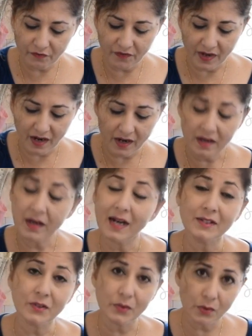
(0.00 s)
flour,
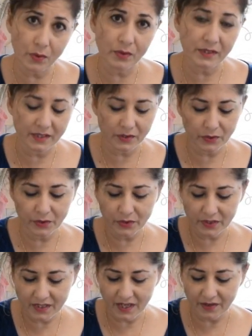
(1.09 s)
our sauce is going to
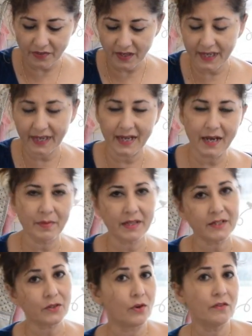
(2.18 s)
start thickening up
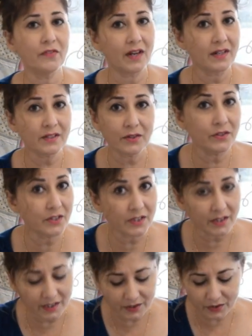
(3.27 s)
because corn flour is going to
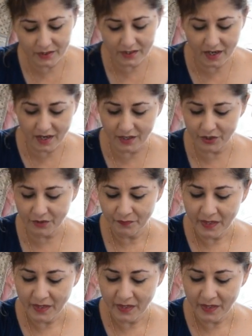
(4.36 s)
turn into starch.